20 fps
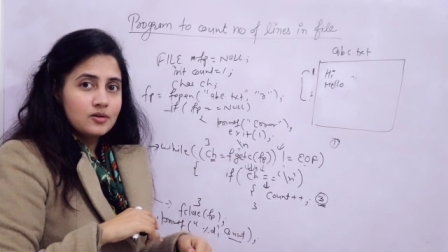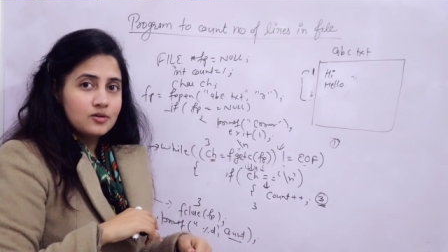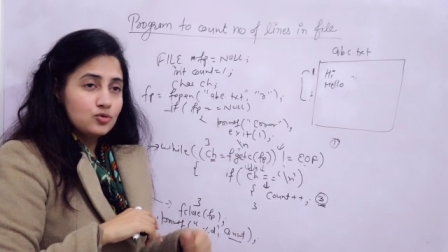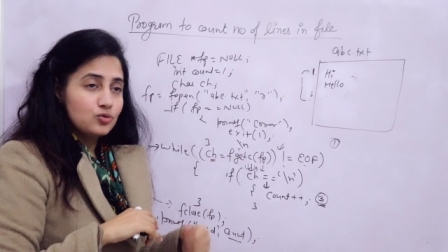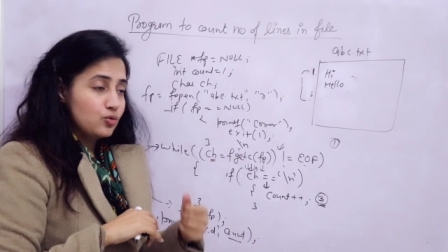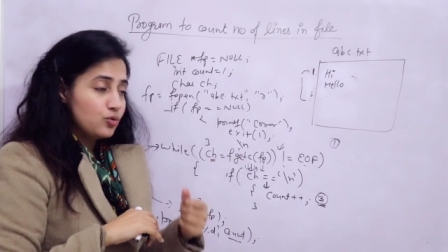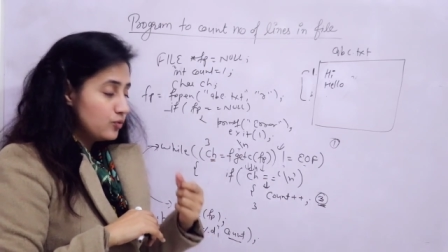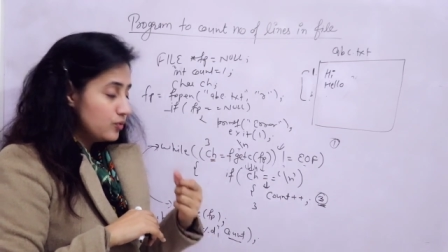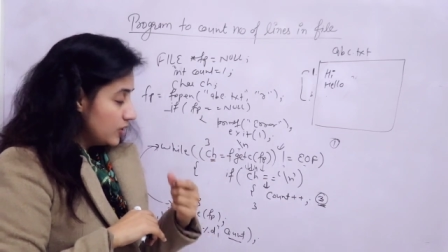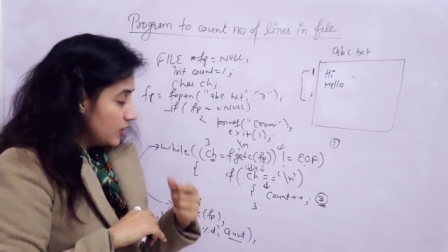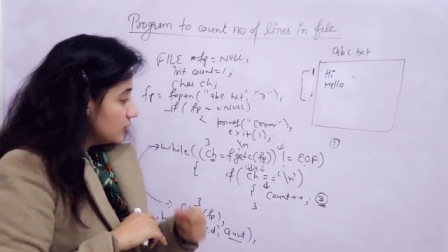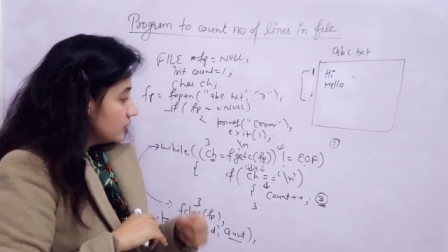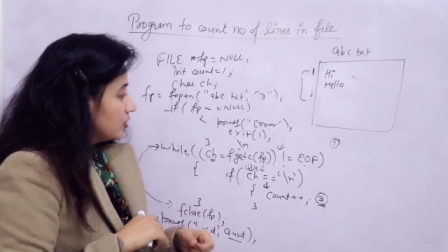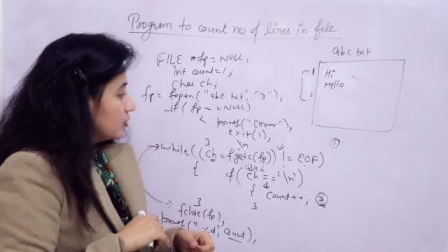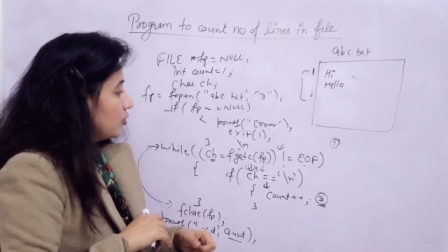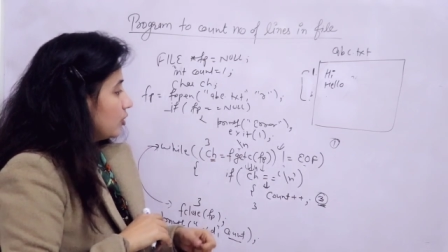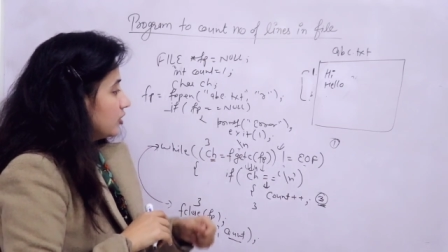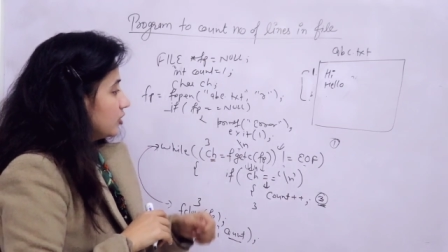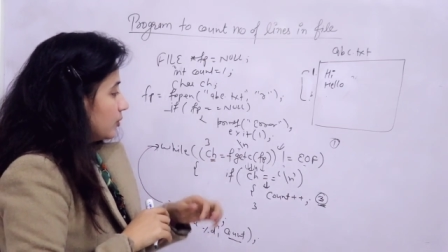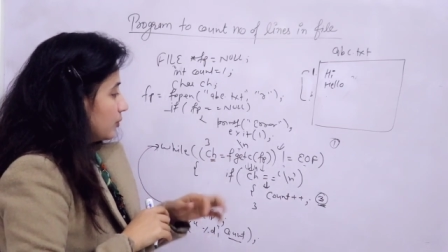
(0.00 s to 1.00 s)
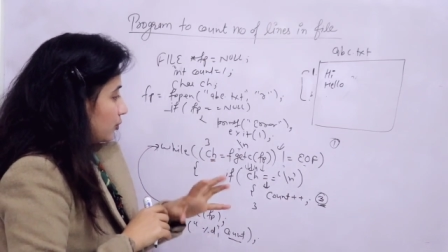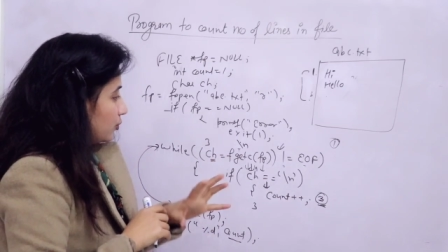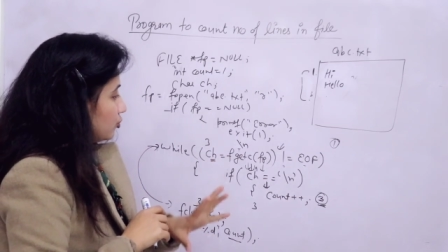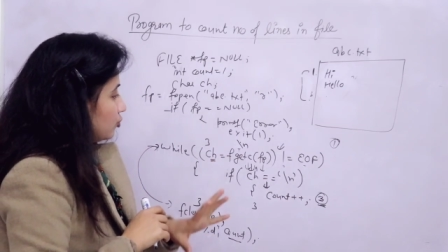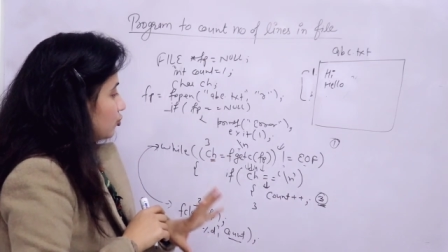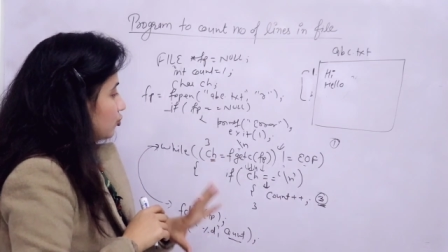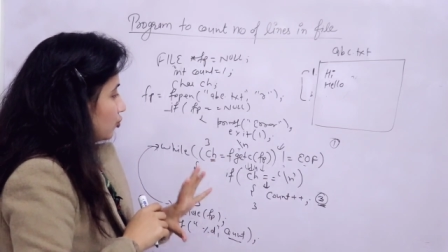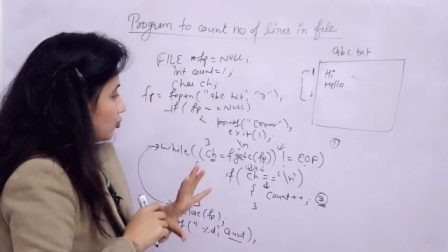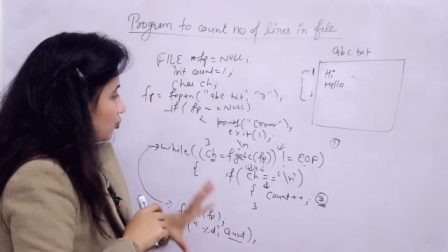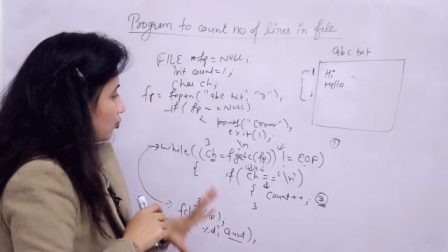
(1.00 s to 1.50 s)
So this you are
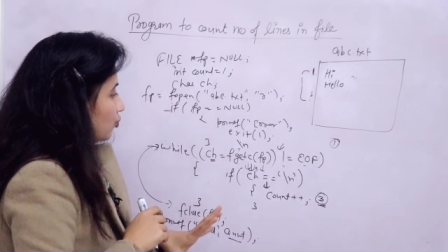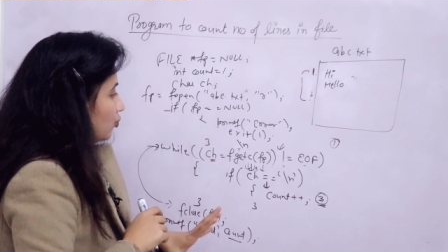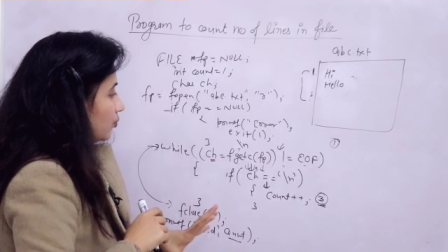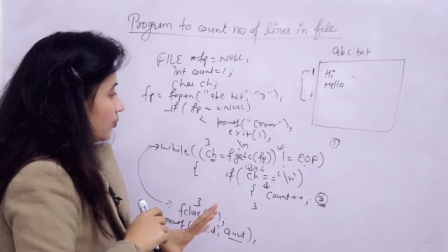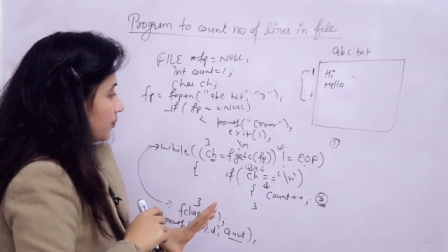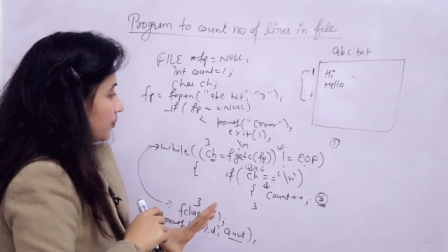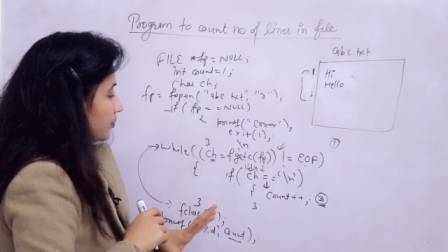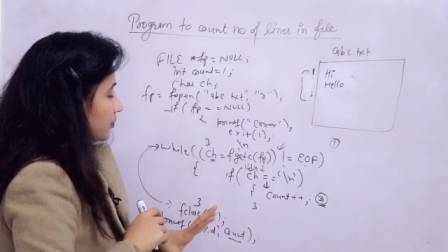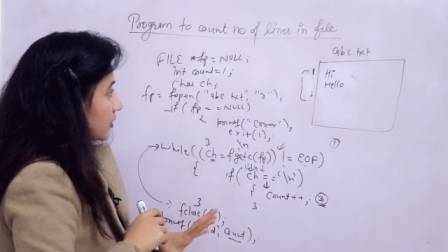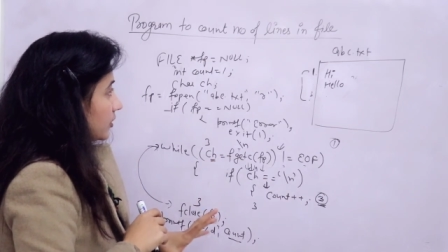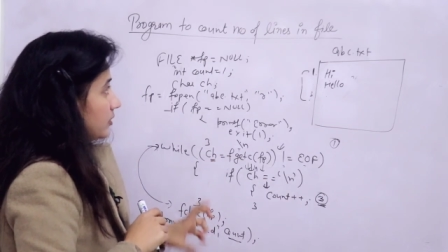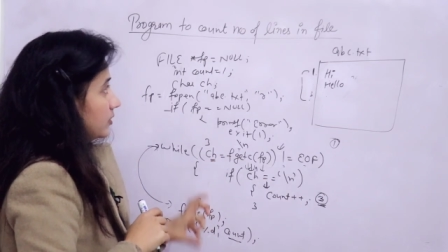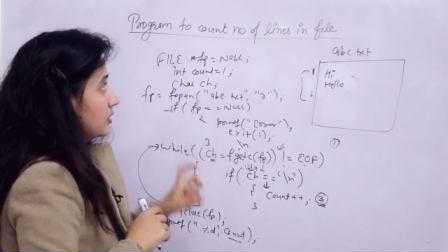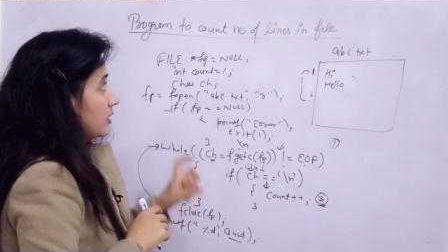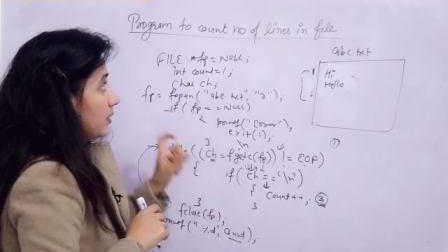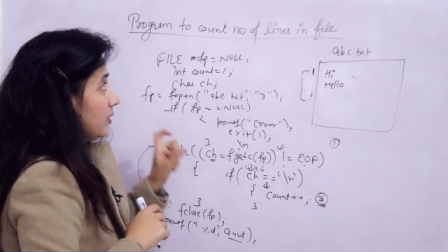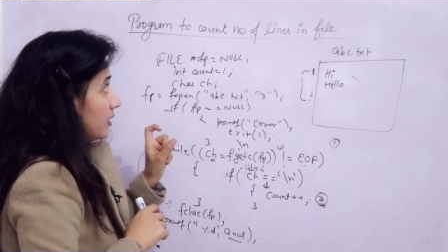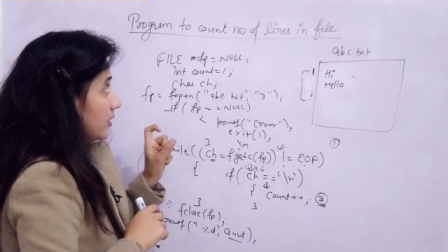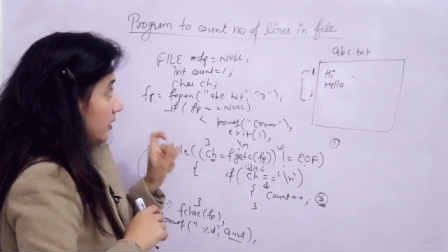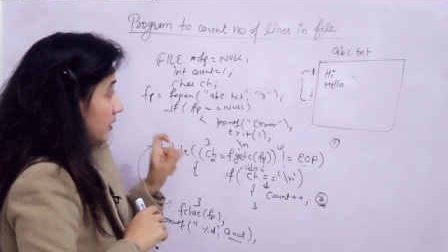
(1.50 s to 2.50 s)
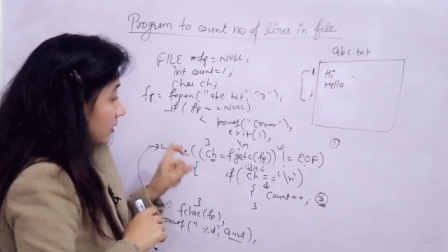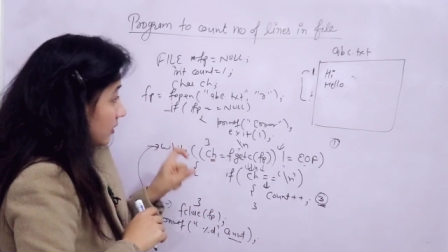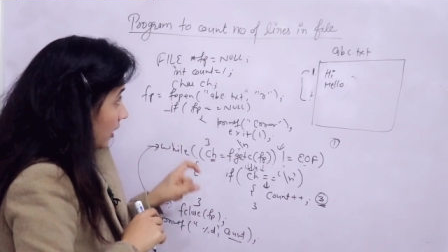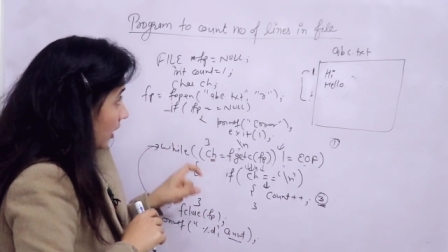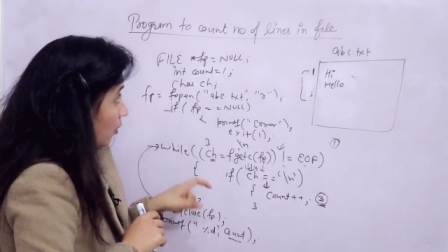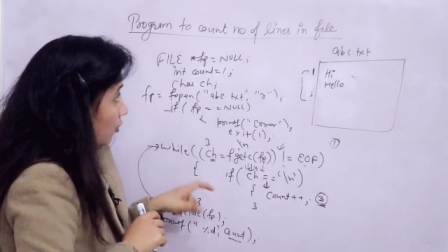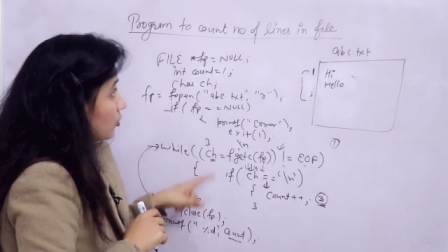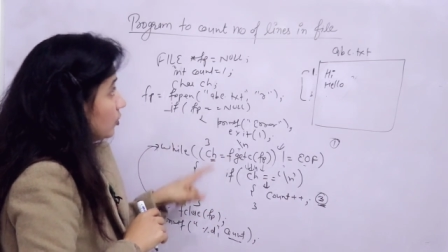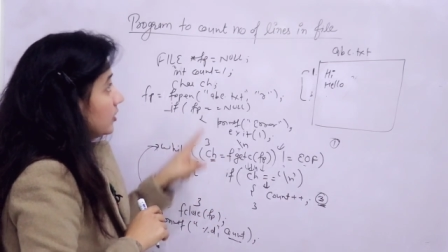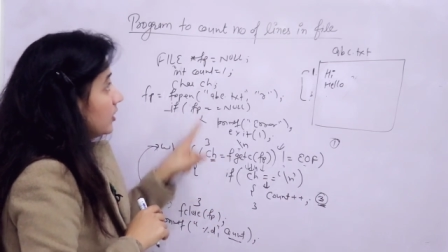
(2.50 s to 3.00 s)
supposed to do,
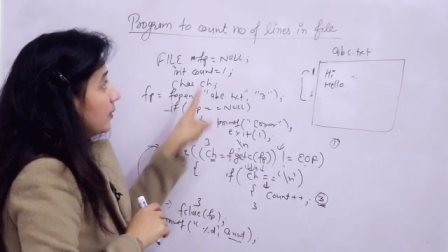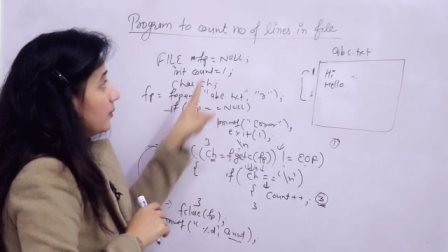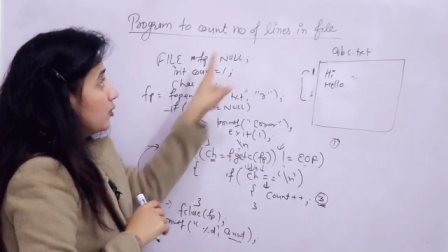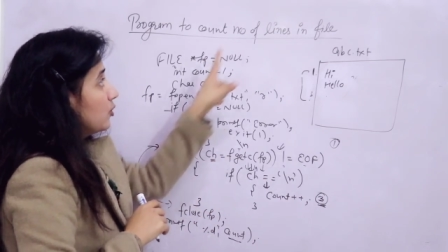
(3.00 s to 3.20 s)
count the